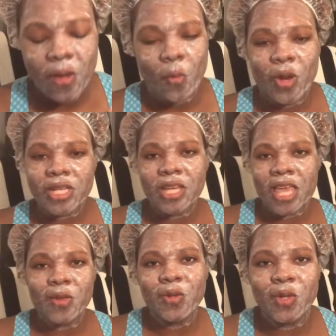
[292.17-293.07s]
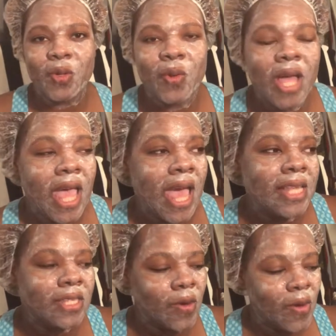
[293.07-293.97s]
What can you do?
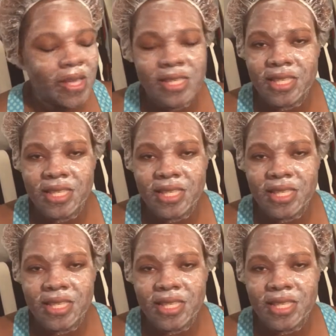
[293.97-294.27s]
And so uh,